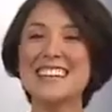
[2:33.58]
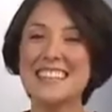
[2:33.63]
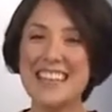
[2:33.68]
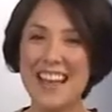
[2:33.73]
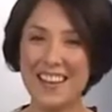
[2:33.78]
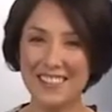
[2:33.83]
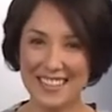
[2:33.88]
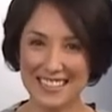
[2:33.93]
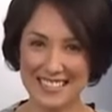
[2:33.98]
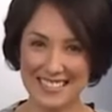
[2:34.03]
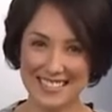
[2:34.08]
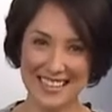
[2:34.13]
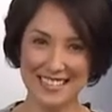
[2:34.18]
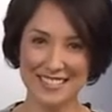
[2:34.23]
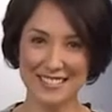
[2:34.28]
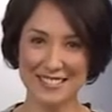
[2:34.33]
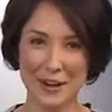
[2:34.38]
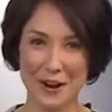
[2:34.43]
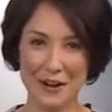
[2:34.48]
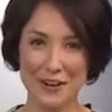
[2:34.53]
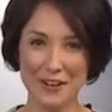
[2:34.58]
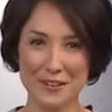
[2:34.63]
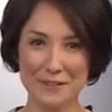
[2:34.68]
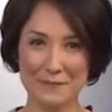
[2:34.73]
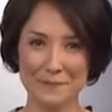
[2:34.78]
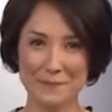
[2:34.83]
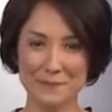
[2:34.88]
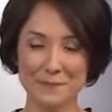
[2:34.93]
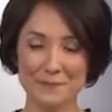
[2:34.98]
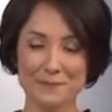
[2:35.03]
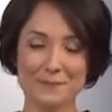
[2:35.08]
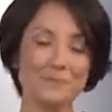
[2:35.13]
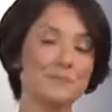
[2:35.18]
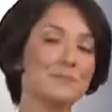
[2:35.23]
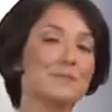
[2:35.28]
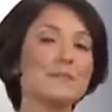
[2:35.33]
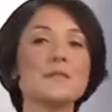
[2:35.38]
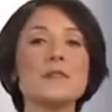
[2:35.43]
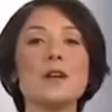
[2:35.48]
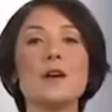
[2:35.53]
Now let's get started.
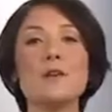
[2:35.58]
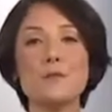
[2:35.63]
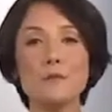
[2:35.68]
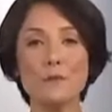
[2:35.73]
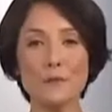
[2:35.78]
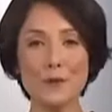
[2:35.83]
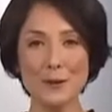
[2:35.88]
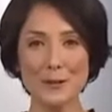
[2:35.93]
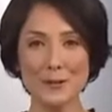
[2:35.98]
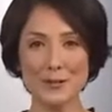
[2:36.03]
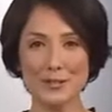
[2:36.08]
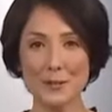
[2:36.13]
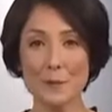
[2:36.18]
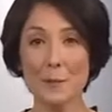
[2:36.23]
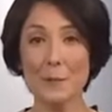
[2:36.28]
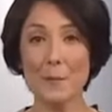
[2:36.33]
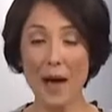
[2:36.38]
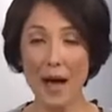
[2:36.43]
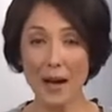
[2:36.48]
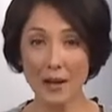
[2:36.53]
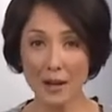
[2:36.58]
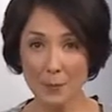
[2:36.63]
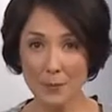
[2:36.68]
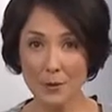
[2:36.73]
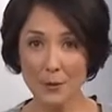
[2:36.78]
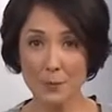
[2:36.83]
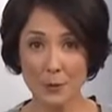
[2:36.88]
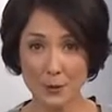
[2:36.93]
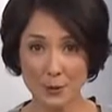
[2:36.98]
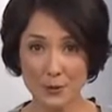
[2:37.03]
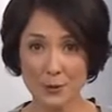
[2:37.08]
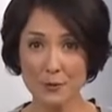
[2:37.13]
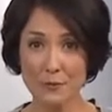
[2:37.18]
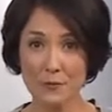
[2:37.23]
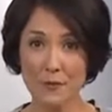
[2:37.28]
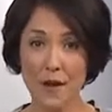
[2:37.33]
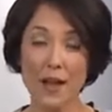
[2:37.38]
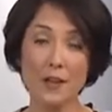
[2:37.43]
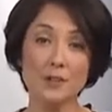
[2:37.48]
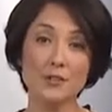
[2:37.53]
First, back up your personal
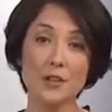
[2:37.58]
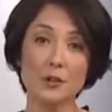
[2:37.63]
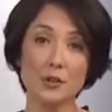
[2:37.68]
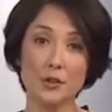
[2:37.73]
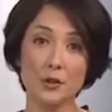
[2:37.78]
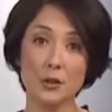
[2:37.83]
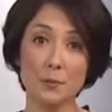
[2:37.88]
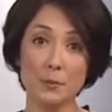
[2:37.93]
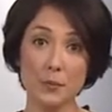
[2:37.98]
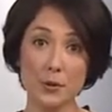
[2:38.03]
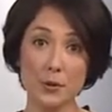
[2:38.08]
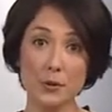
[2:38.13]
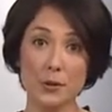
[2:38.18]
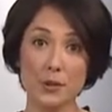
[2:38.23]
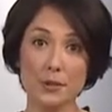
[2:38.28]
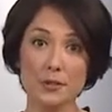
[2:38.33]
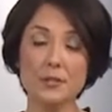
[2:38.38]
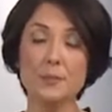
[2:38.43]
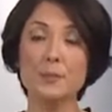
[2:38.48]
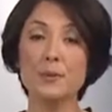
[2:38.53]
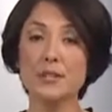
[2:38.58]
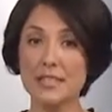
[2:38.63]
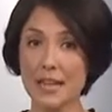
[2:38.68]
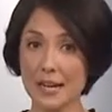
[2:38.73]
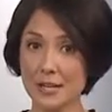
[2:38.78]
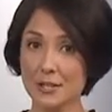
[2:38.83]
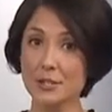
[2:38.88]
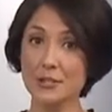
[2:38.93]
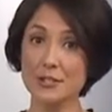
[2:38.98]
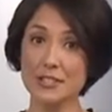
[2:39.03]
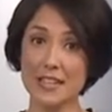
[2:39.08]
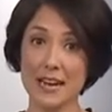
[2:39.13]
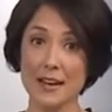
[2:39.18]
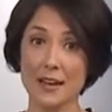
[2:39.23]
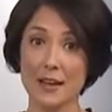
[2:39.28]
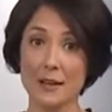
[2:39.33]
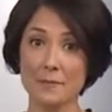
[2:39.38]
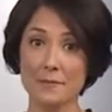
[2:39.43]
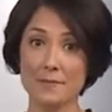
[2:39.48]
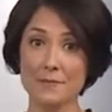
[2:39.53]
files on your computer to protect your
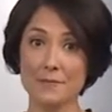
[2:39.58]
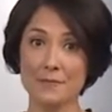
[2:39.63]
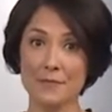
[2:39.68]
data.